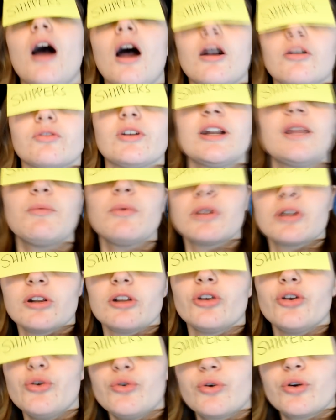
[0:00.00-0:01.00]
I really want
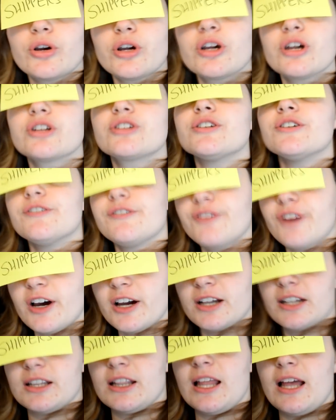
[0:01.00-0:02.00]
Luke to
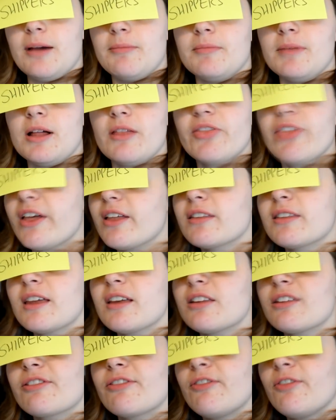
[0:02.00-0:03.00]
fuck Clem. That,
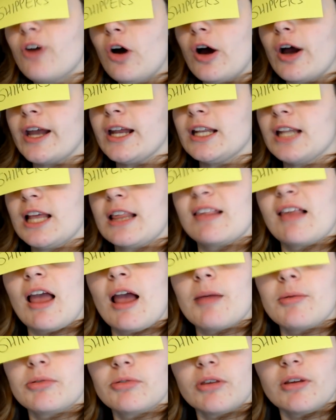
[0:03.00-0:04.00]
that's fine, that's
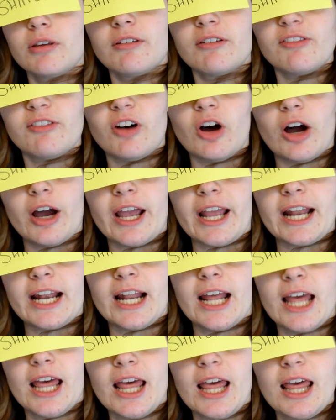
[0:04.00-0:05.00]
absolutely fine.
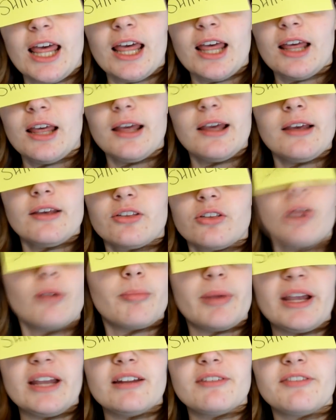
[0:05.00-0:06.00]
It's not
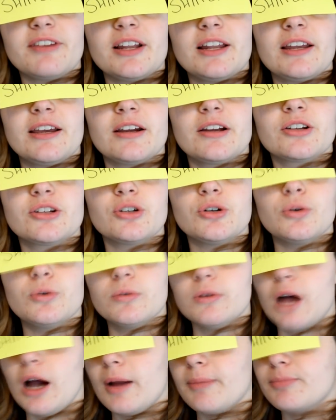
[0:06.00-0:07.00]
paedophilia at all,
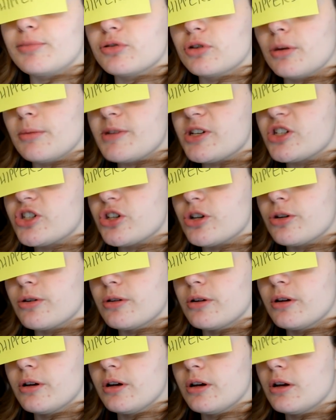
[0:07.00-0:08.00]
I promise you.
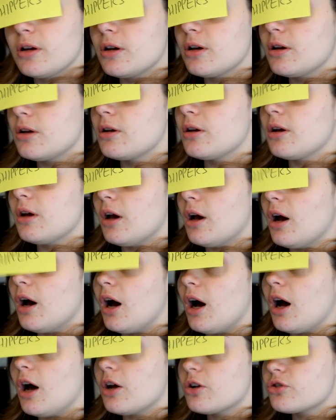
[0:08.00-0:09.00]

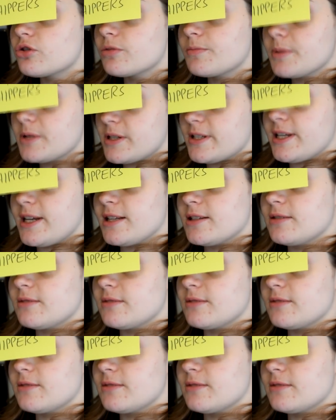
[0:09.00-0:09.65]
100%.